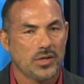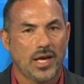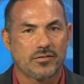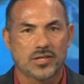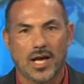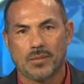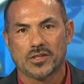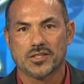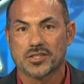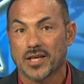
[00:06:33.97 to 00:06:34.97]
where you have time
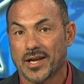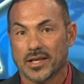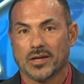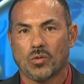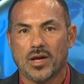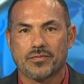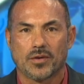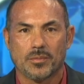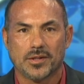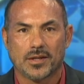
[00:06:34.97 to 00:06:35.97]
to just kind of get away
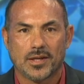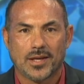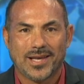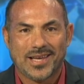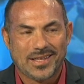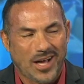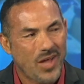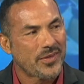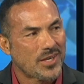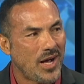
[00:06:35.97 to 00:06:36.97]
from it,
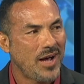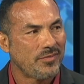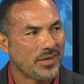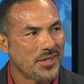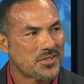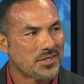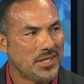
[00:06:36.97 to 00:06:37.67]
all the confidence.